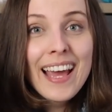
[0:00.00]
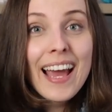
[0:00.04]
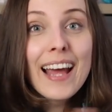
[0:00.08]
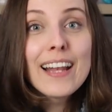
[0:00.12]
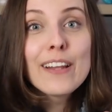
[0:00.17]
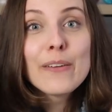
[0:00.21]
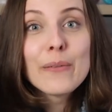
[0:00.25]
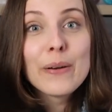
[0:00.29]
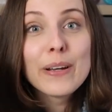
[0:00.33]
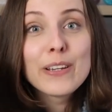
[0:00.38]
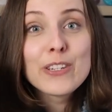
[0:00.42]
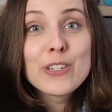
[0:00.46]

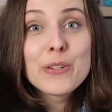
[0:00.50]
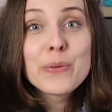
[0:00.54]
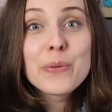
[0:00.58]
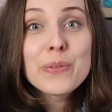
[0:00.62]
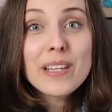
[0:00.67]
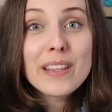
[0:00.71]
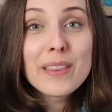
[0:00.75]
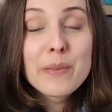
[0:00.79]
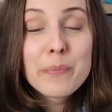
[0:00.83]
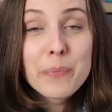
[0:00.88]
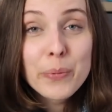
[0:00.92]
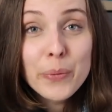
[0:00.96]
Anyway, she
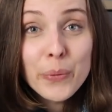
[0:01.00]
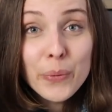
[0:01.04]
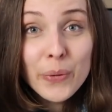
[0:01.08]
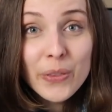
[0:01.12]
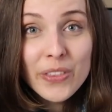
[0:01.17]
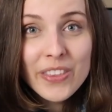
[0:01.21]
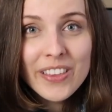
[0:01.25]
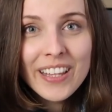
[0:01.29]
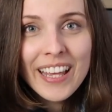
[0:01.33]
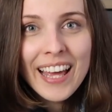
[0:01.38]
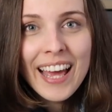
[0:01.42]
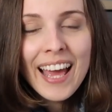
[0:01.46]
was at the
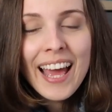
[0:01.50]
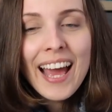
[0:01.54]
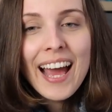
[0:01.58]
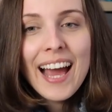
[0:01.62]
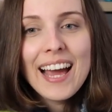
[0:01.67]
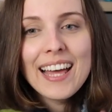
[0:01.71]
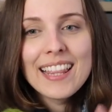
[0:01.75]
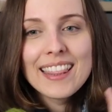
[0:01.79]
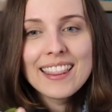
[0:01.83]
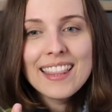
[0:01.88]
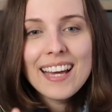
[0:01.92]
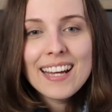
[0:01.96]
booth
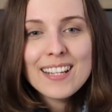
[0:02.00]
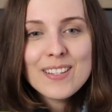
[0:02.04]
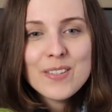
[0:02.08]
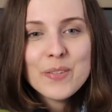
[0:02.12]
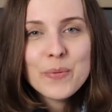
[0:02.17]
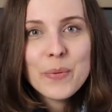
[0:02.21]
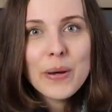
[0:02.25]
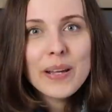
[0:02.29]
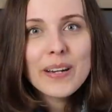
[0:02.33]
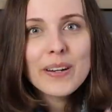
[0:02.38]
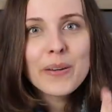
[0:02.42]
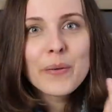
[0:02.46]
and that
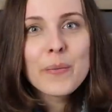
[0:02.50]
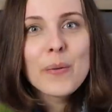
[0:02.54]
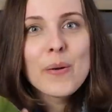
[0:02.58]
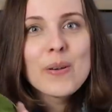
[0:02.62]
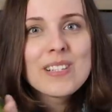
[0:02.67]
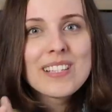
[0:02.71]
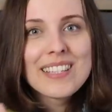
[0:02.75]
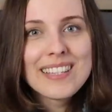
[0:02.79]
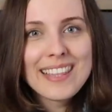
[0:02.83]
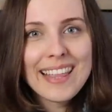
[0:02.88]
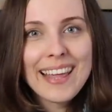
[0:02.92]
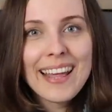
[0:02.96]
sweater
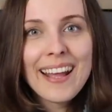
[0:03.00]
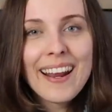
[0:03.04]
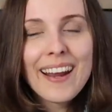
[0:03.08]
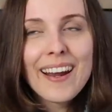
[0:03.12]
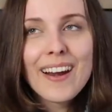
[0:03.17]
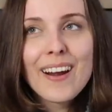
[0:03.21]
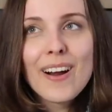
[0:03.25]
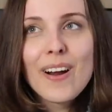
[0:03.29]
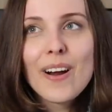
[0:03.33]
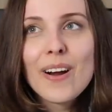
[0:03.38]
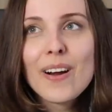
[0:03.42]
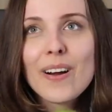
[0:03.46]
was
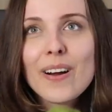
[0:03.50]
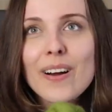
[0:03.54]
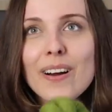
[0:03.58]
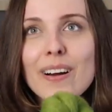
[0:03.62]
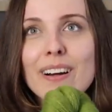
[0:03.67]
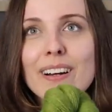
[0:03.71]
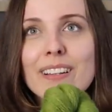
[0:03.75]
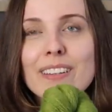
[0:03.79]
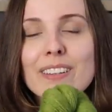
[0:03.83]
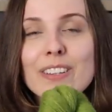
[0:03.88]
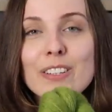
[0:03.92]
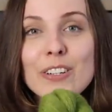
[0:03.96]
there
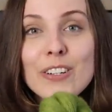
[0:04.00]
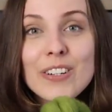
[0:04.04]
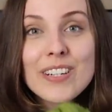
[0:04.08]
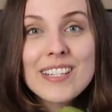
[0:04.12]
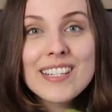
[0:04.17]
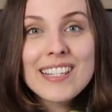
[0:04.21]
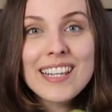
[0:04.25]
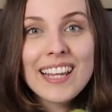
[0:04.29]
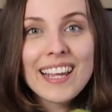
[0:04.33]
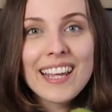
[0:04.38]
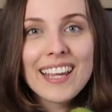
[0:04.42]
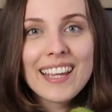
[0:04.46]
on
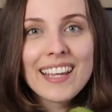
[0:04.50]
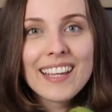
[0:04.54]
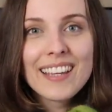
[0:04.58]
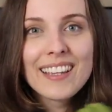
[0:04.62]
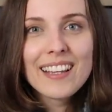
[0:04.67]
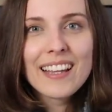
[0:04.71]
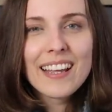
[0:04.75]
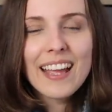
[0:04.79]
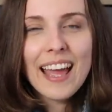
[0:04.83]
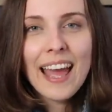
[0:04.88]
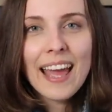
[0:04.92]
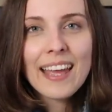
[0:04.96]
Thursday,
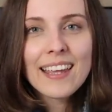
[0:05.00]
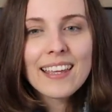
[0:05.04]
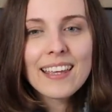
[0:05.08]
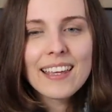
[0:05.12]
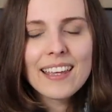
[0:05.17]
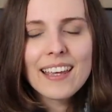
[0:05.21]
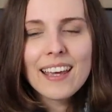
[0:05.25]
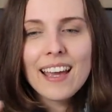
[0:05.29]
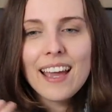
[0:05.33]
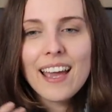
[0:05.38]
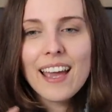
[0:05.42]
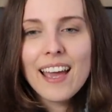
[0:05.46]
like
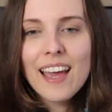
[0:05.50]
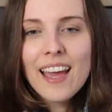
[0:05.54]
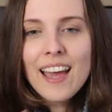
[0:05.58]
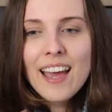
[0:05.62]
hanging.